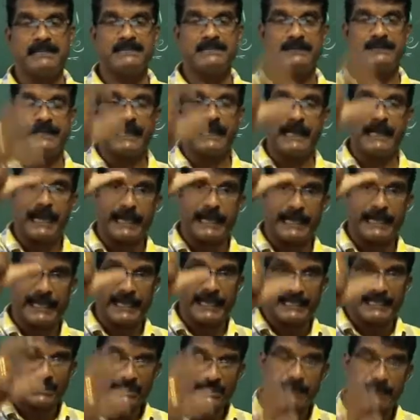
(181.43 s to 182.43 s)
we can
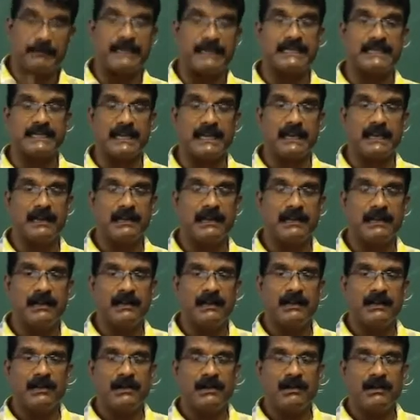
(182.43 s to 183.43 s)
arrange the
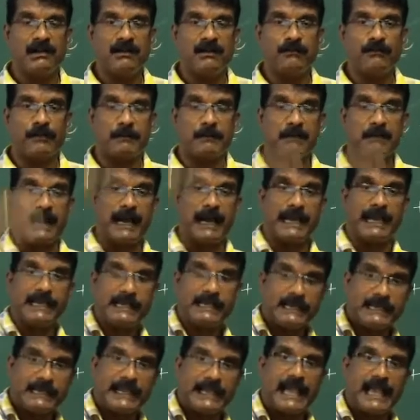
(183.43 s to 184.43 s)
metal from high
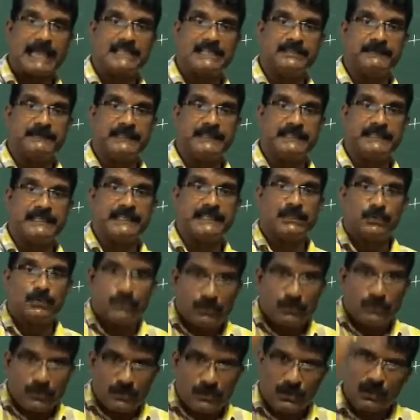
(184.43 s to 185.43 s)
reactivity to
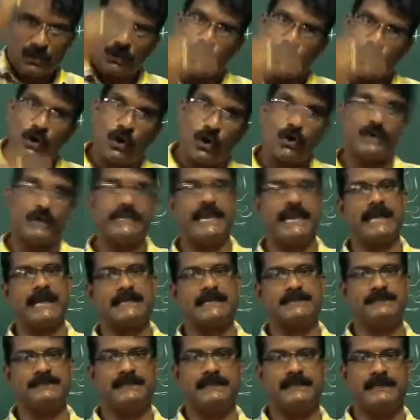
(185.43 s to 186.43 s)
low
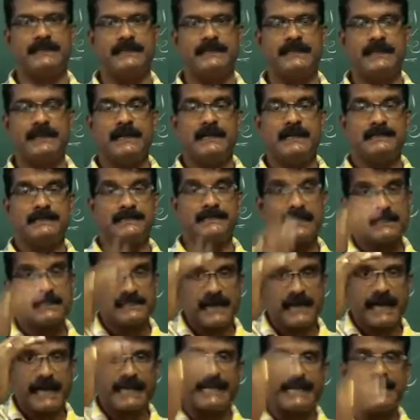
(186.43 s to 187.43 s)
reactivity.
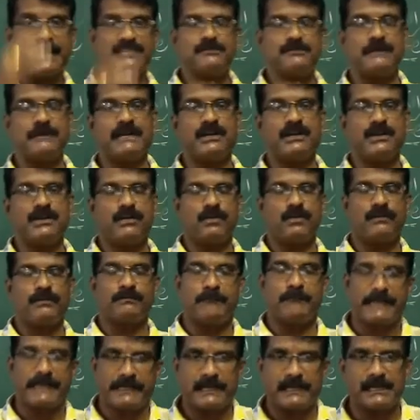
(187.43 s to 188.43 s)
Such arrangement
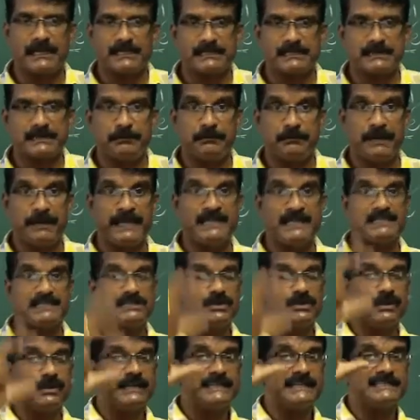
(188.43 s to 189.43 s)
of metals
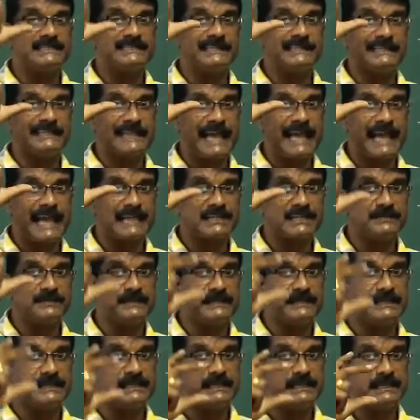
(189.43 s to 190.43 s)
based on its
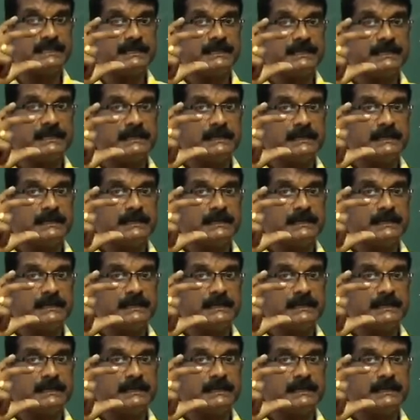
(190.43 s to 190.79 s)
reactivity